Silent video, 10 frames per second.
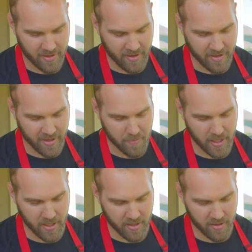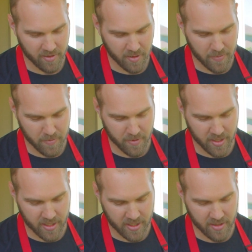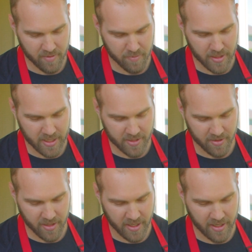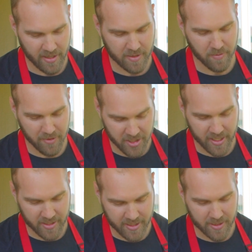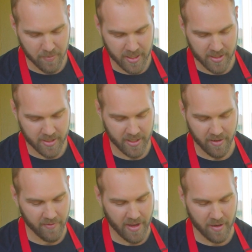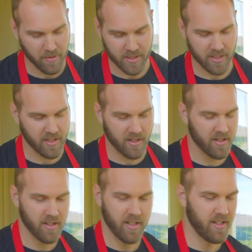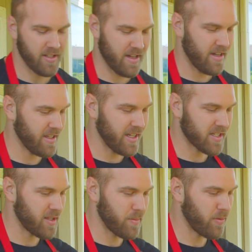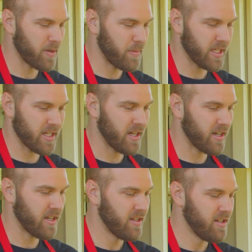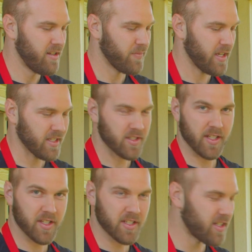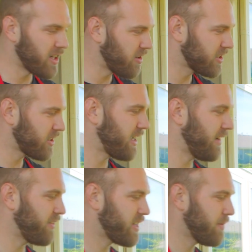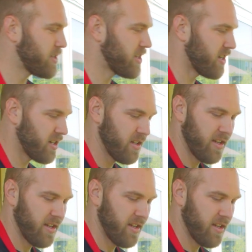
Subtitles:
I thought it'd be a little bit more done, but that's okay. That's why we check at 6 minutes. I've had ones that are getting to the point of being done. So it's good to know, it's good to have your temperature.